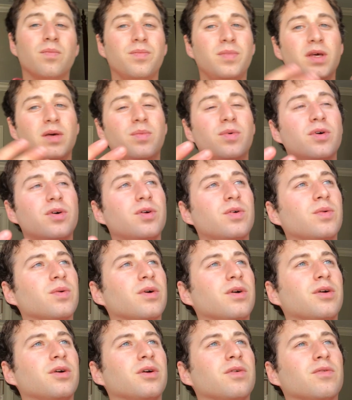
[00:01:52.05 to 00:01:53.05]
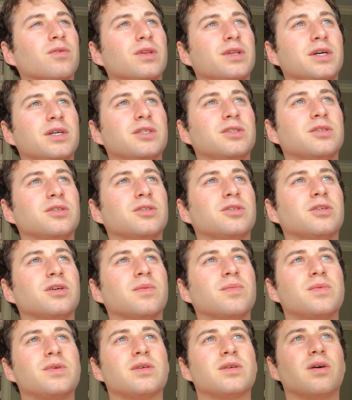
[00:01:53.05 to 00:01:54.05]
people who are good at
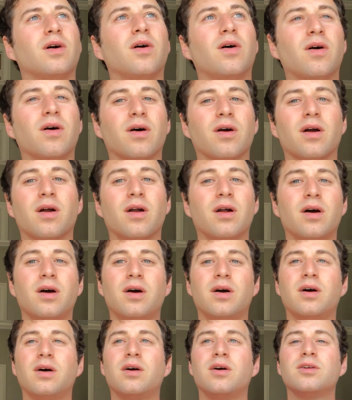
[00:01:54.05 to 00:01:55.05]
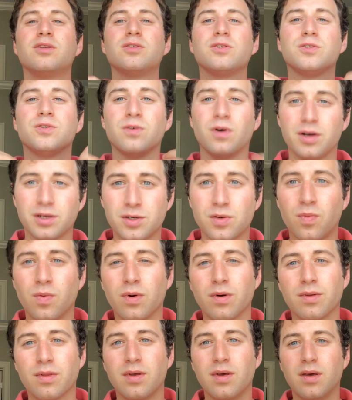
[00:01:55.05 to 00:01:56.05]
relationships are
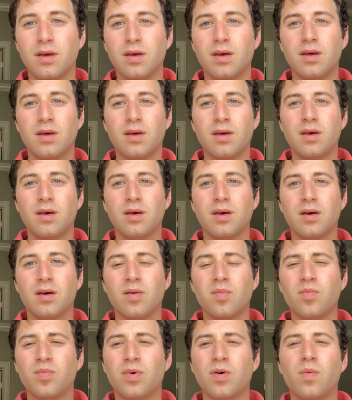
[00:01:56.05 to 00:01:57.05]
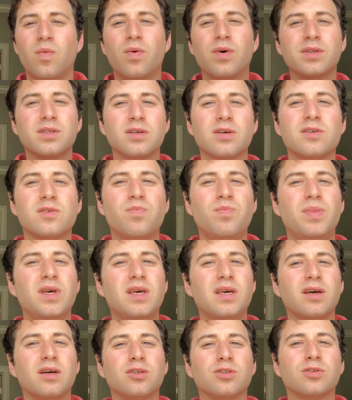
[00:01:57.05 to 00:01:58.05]
trustworthy but what does
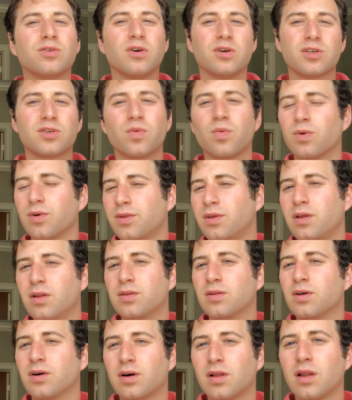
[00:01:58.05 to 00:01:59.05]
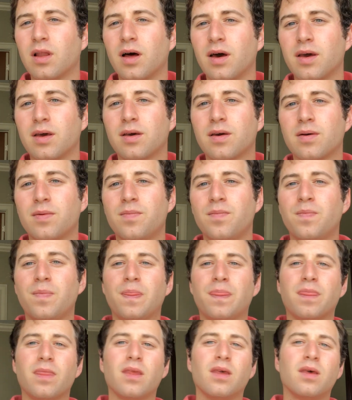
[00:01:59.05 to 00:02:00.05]
being trustworthy look like?
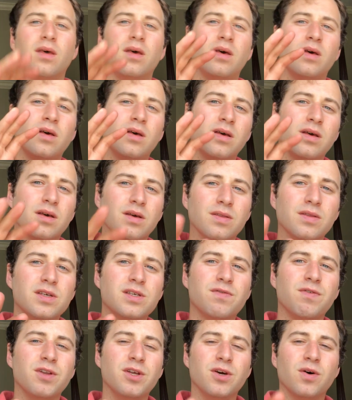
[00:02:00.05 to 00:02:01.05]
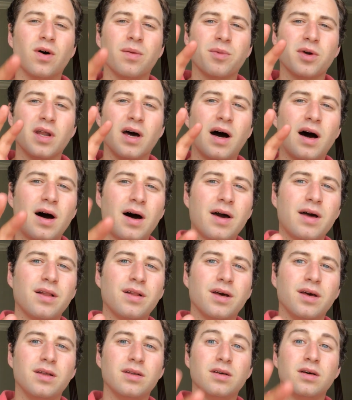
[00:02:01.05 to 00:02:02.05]
In this video, I'm going to
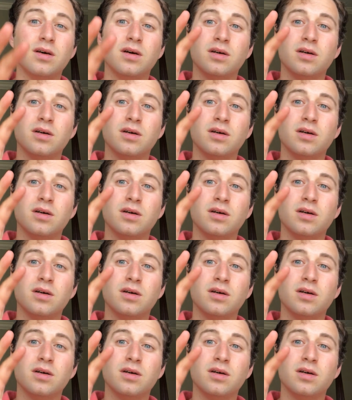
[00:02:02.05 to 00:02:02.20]
highlight